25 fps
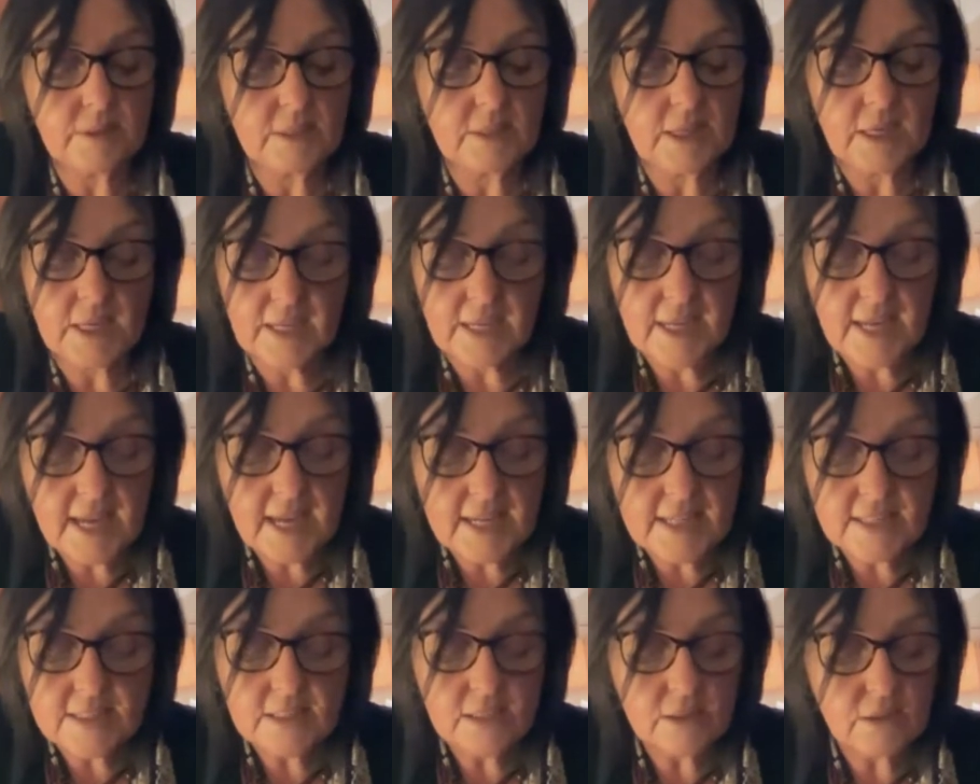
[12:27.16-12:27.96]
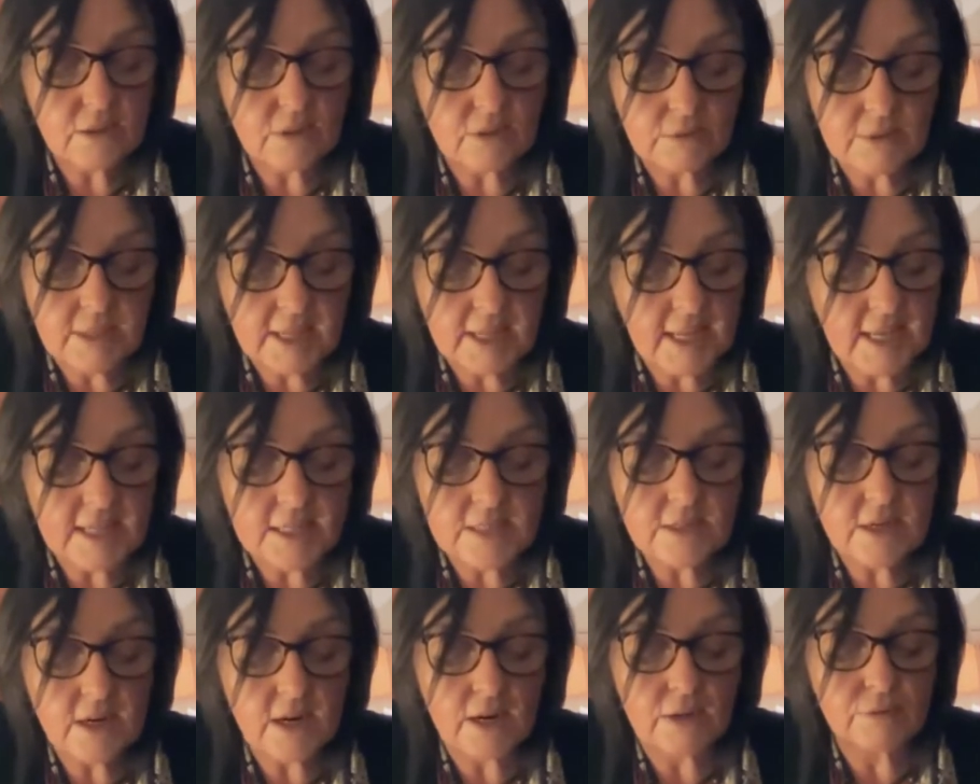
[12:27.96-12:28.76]
I can't
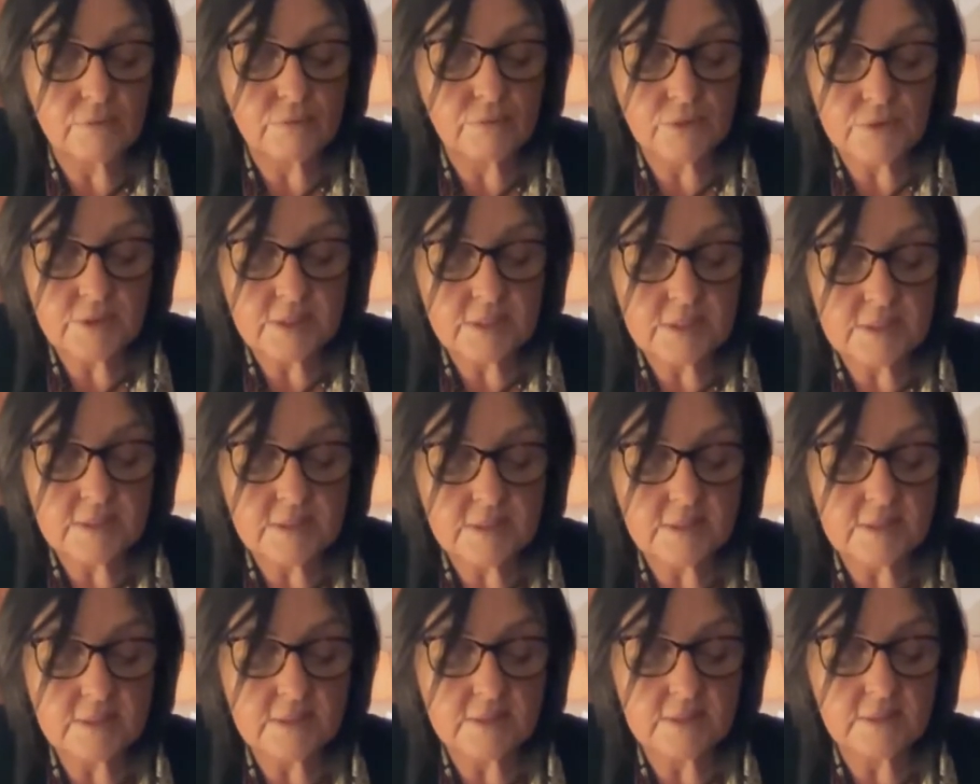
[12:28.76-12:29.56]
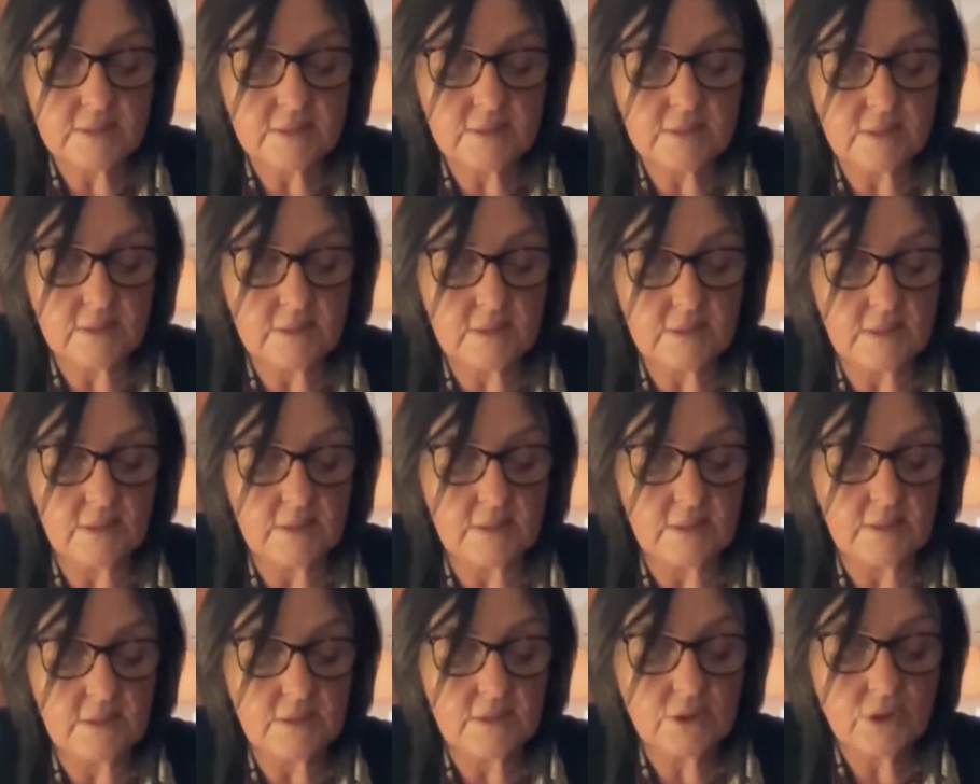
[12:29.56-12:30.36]
locate our voices.
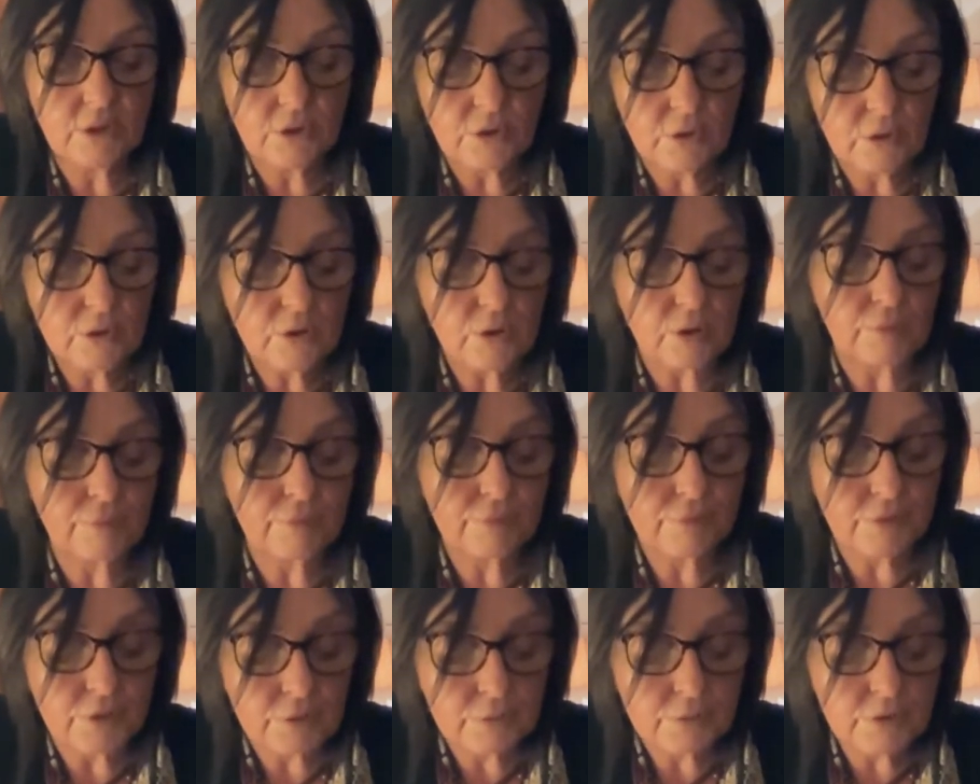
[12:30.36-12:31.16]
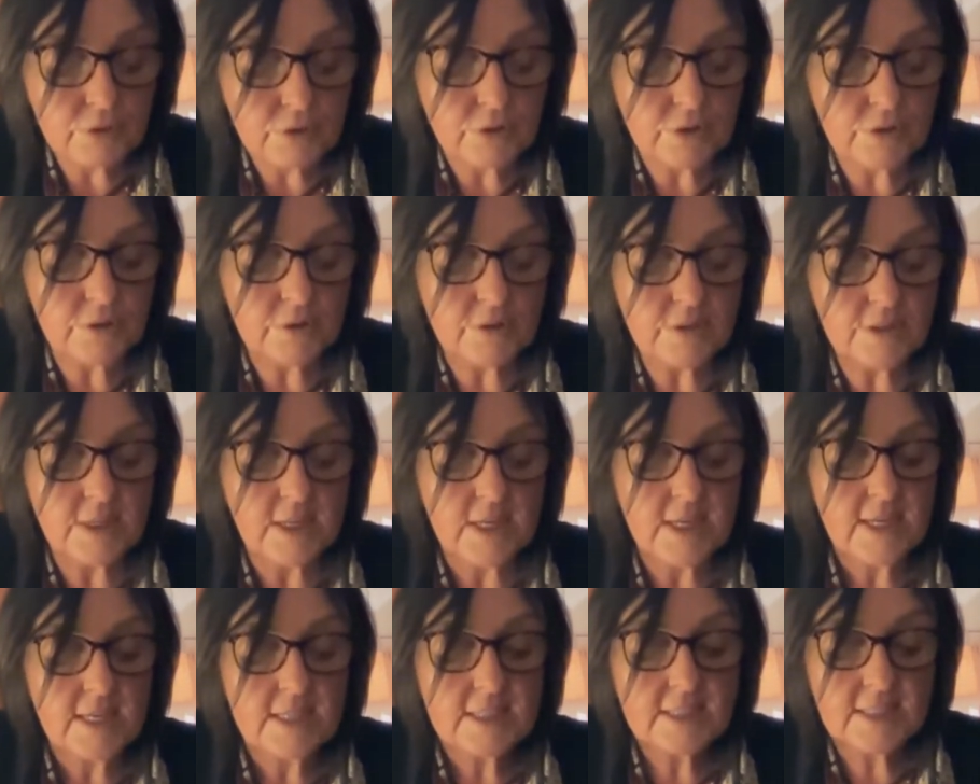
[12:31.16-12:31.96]
Talk of futures,
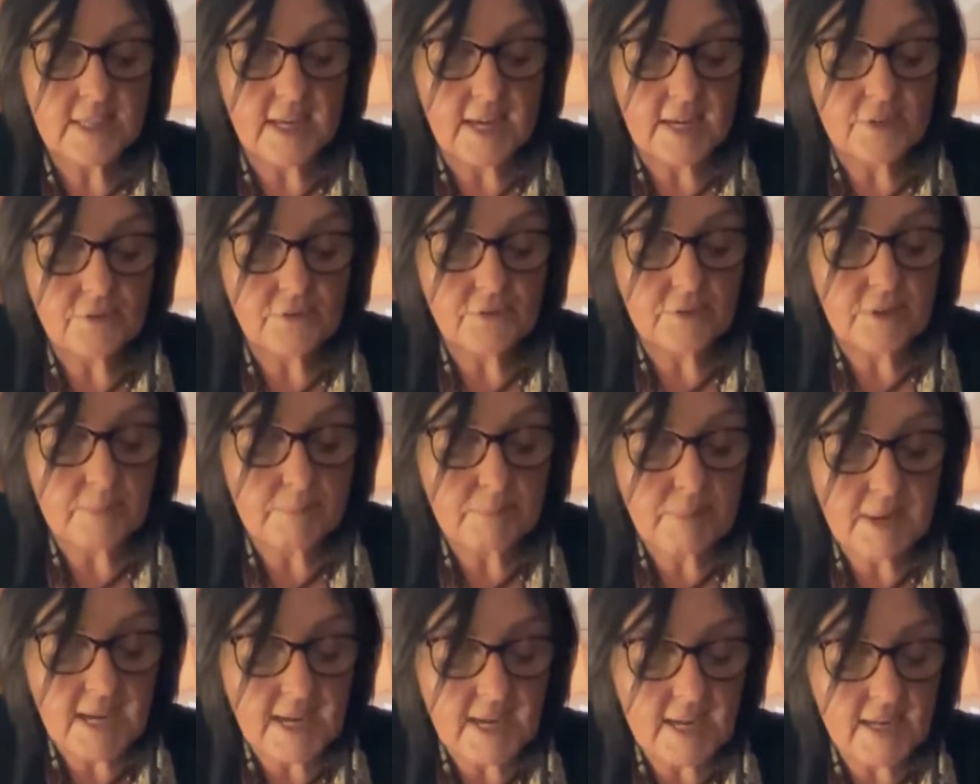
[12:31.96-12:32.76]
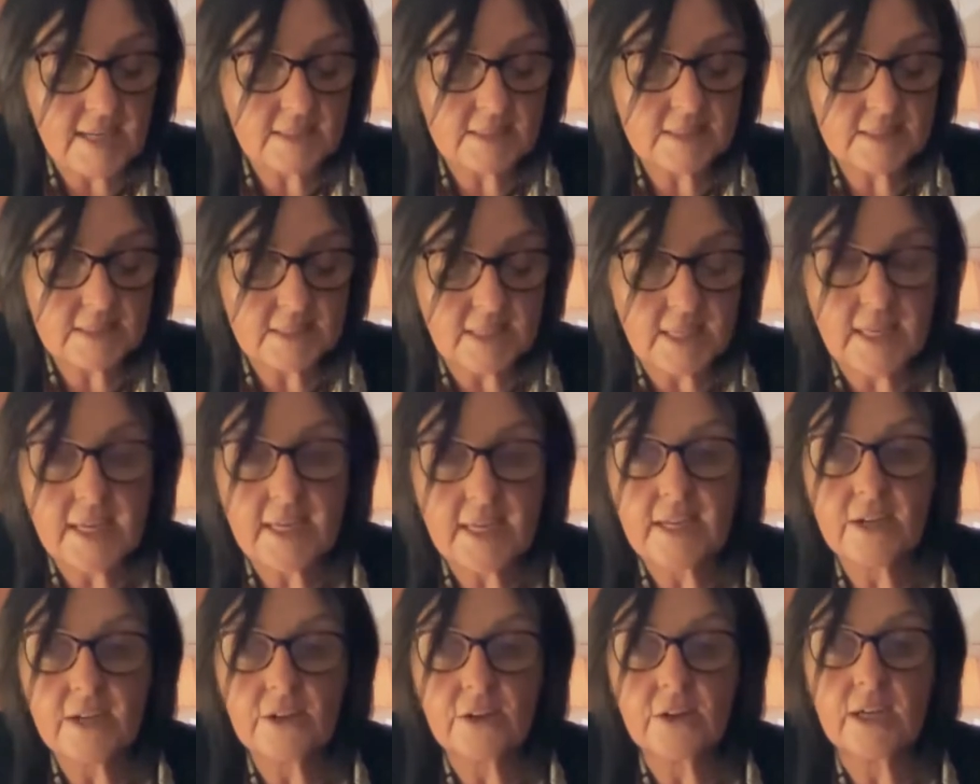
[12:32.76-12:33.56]
scattering pasts
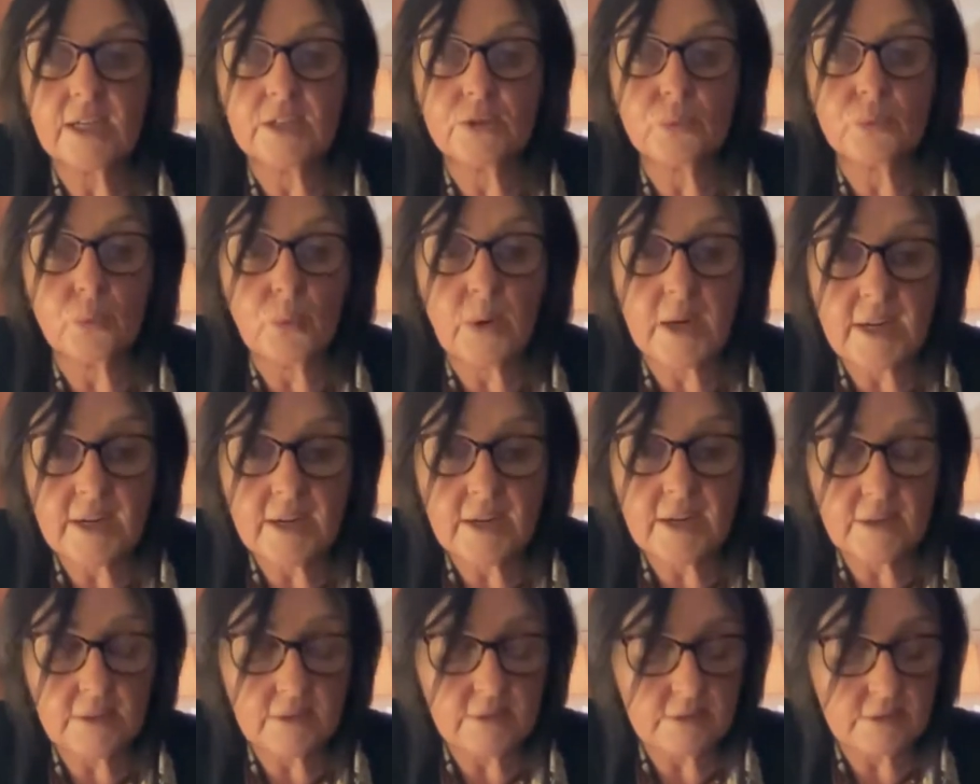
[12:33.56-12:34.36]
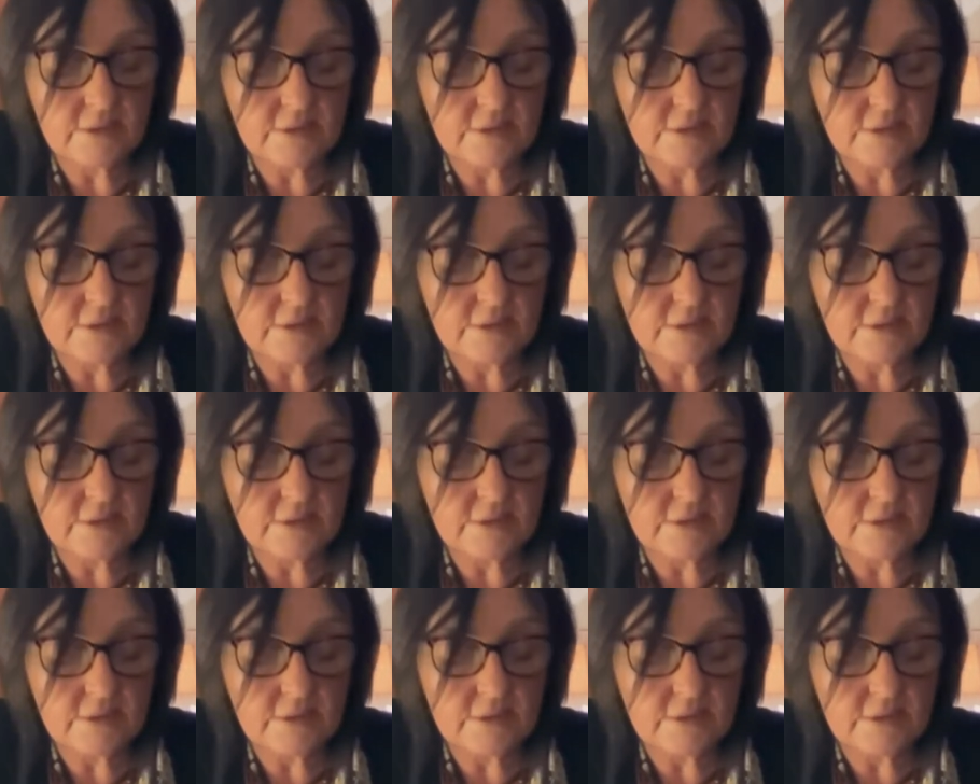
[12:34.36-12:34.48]
here and where.